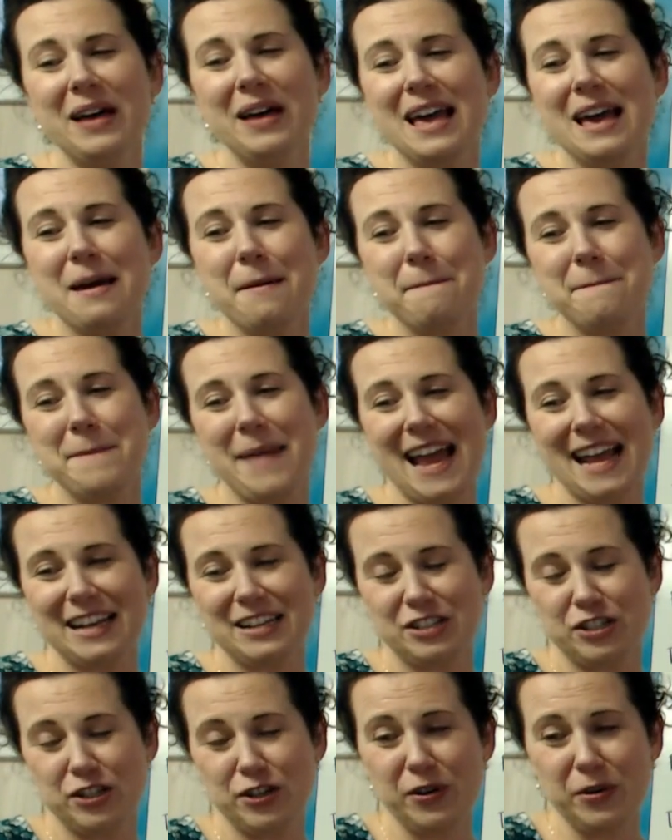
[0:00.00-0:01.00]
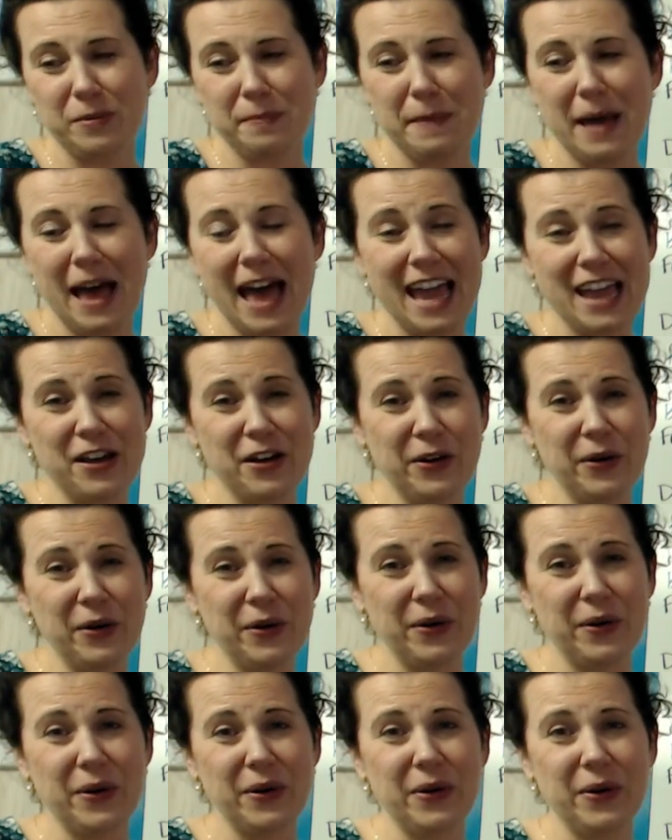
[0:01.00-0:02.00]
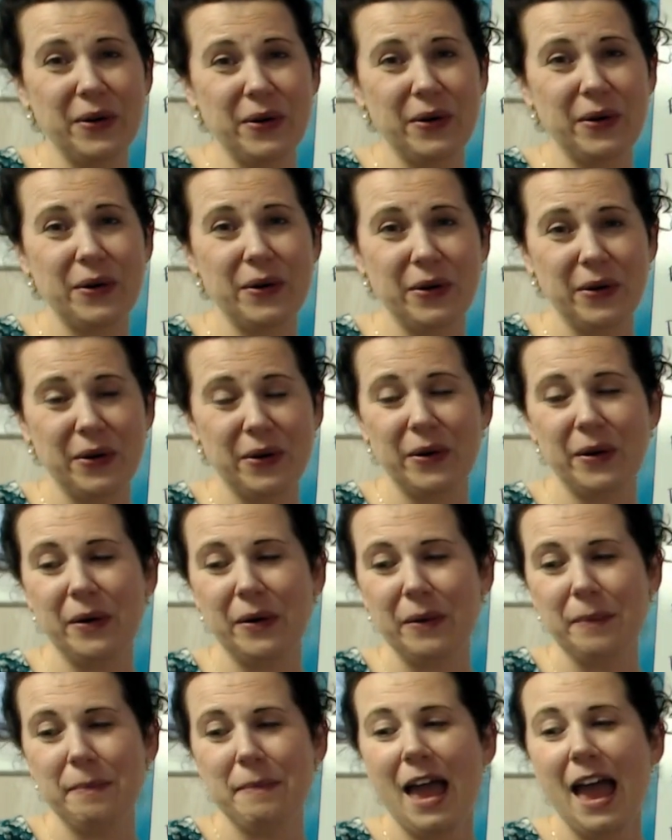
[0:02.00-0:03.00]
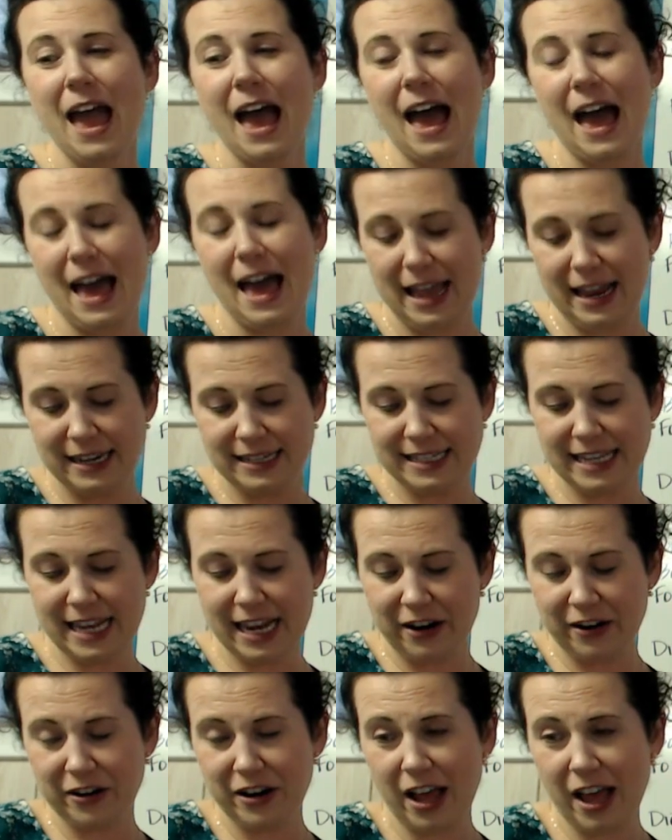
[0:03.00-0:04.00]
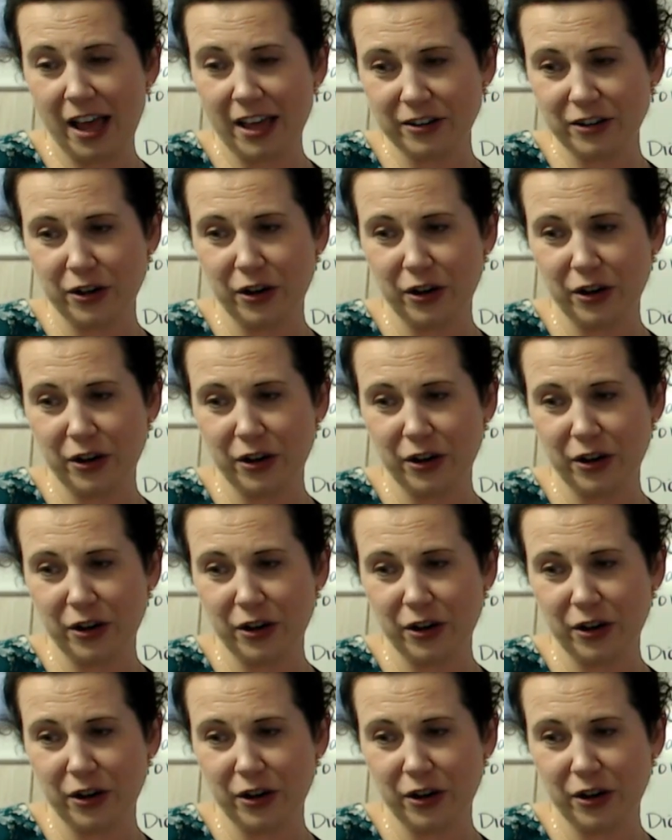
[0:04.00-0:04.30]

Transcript: back to my home, I dare not go,